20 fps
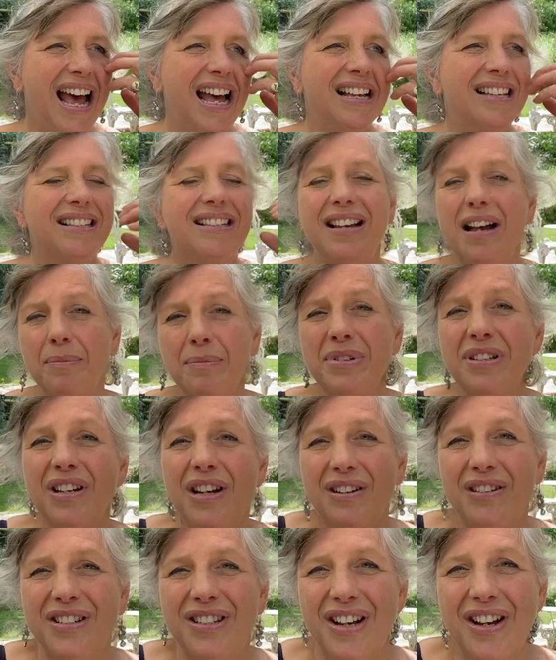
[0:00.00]
Some
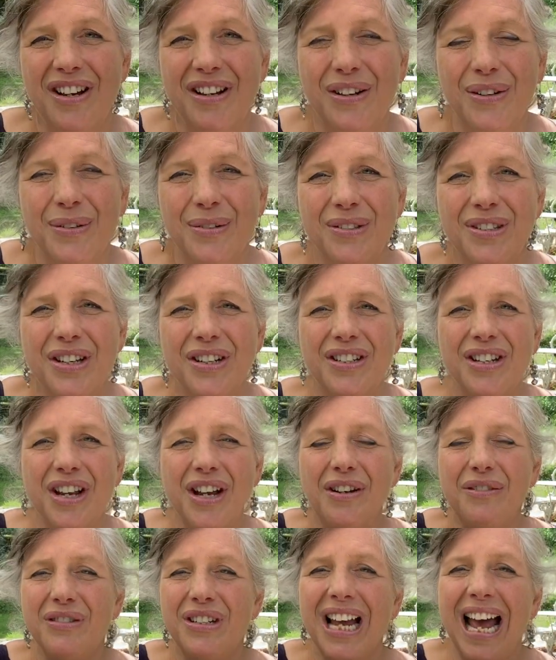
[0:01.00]
stone circles
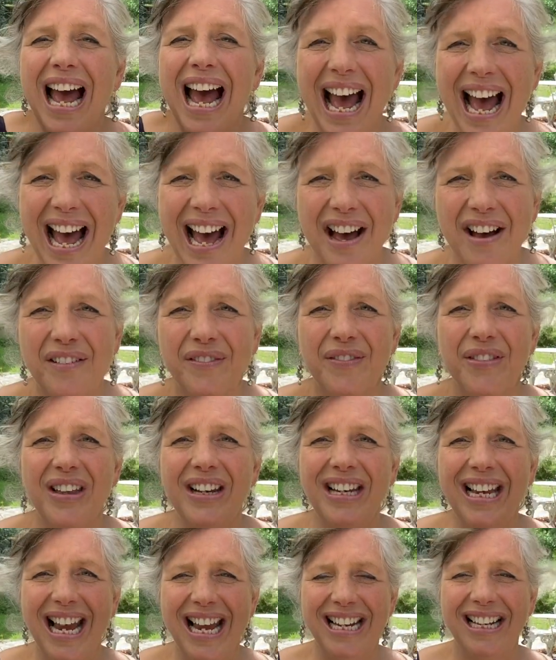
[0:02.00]
don't have the
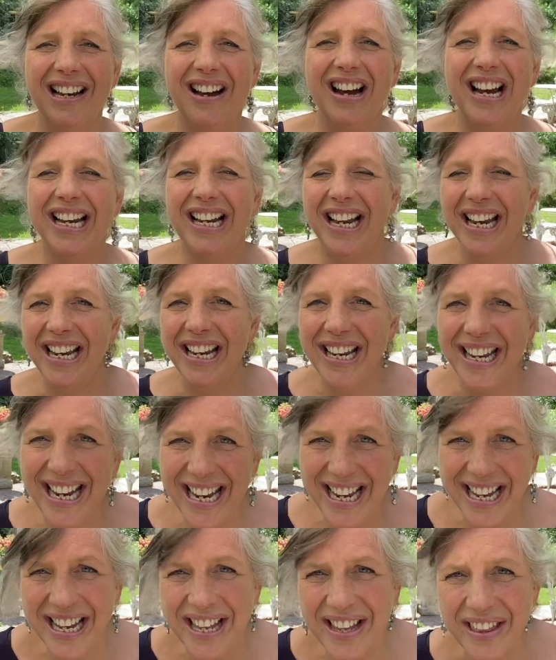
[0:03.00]
ley line
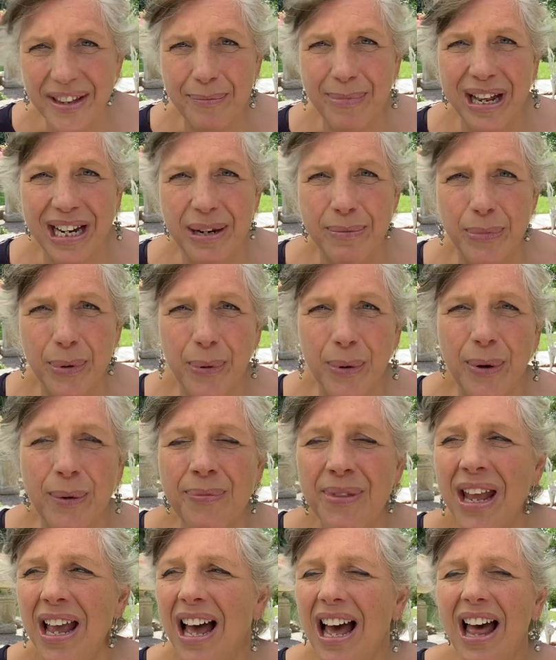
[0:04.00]
near them anymore,
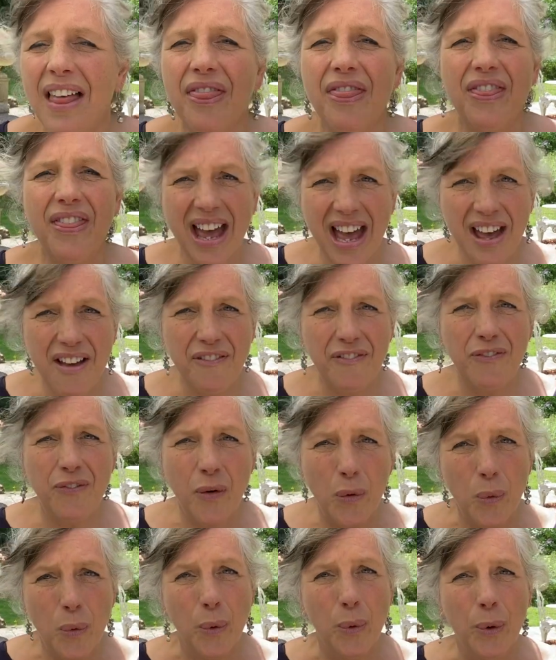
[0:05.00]
and
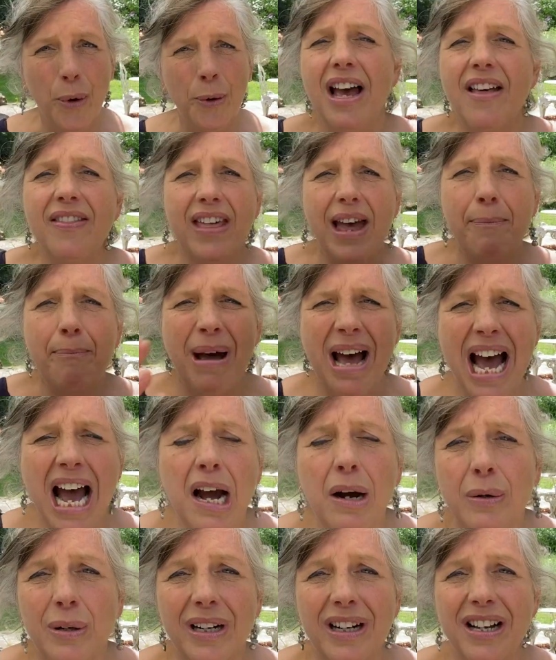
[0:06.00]
therefore their
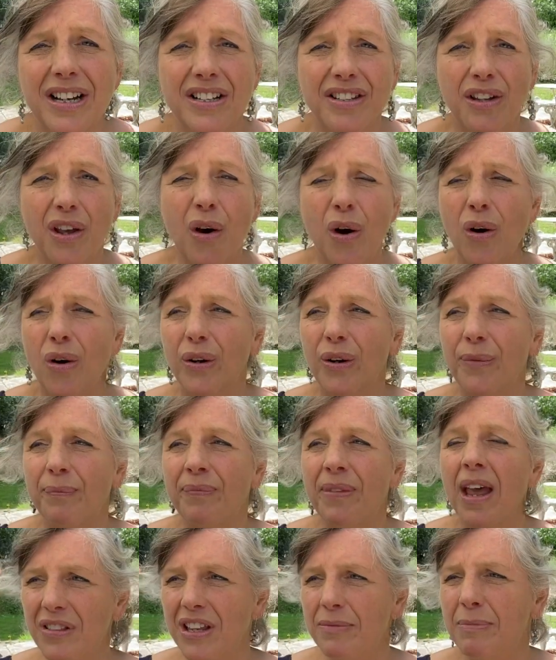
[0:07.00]
power has gone.
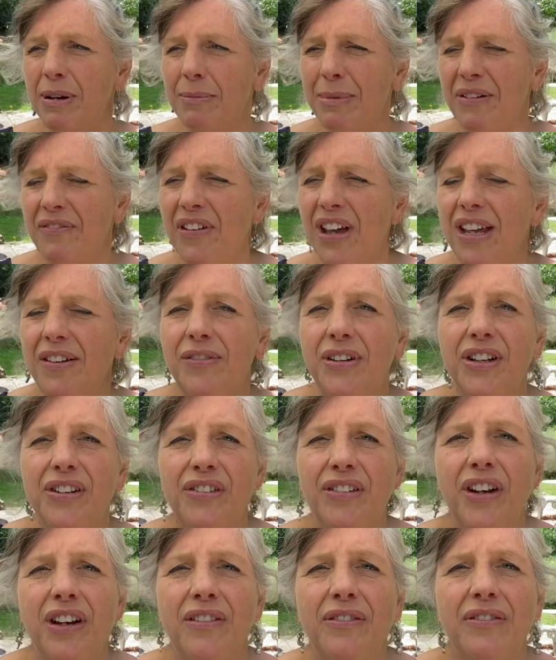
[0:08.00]
One of my favourite
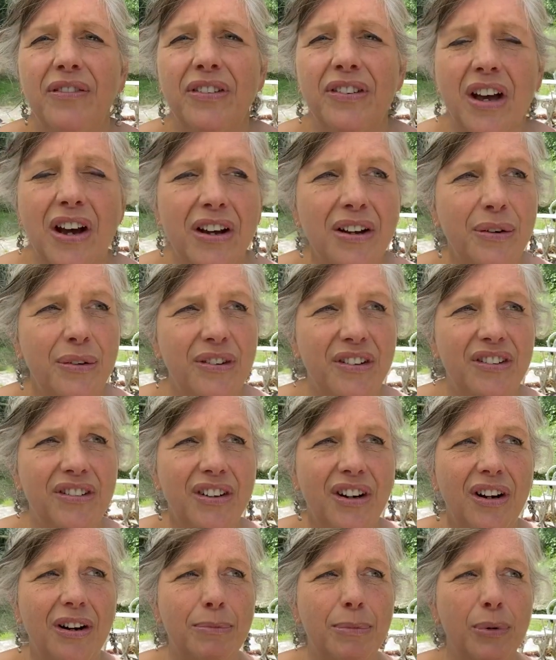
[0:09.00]
stone circles in
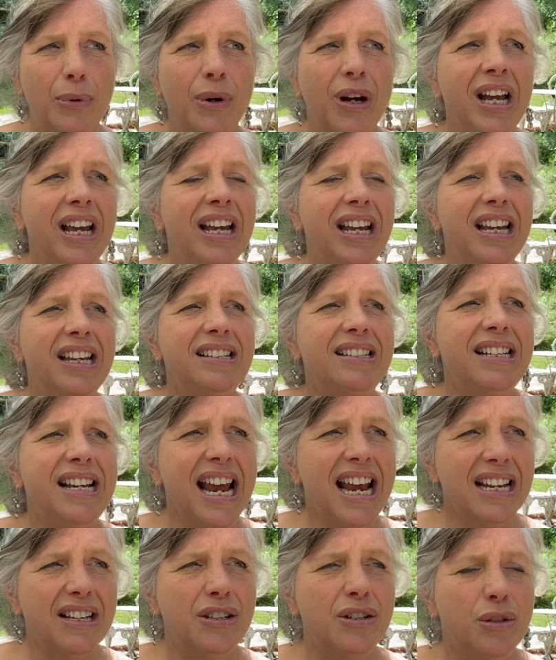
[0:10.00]
Dartmoor is
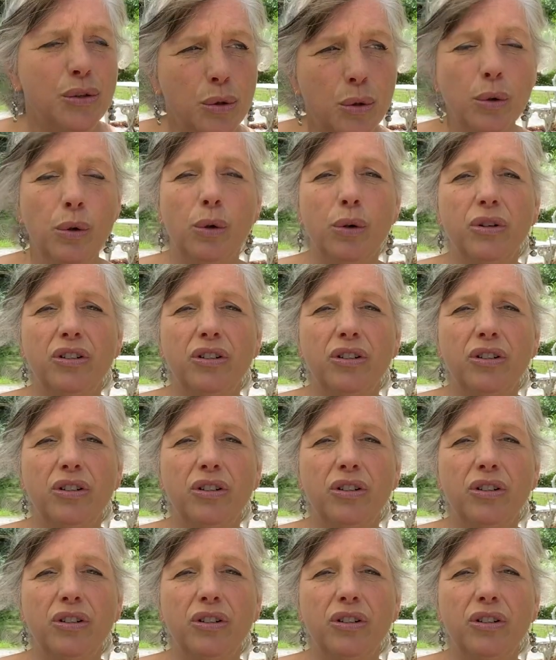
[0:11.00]
next door